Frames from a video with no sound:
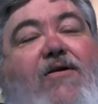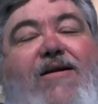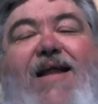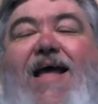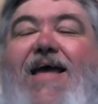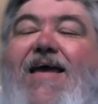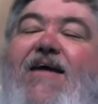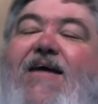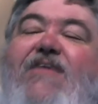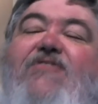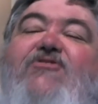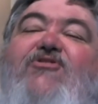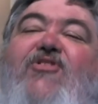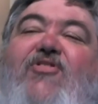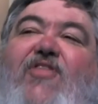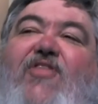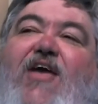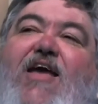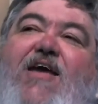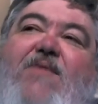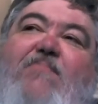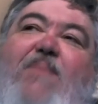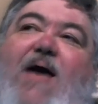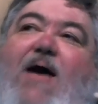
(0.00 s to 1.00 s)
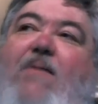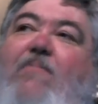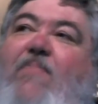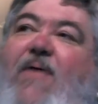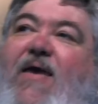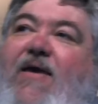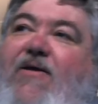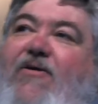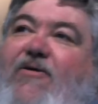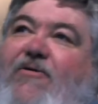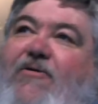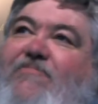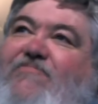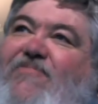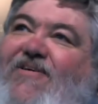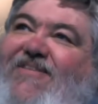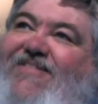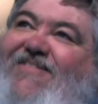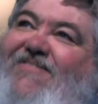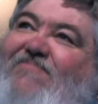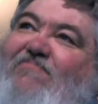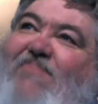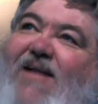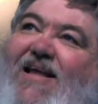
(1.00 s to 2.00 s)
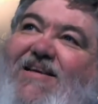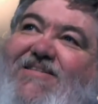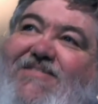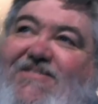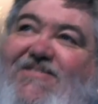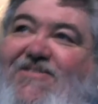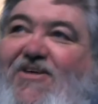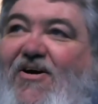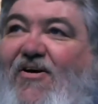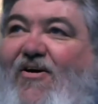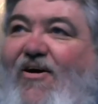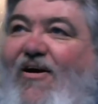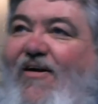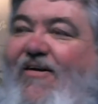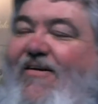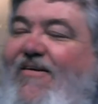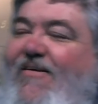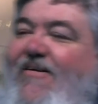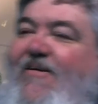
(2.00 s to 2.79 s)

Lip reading: Now, here's the thing about Peter. Bless his heart.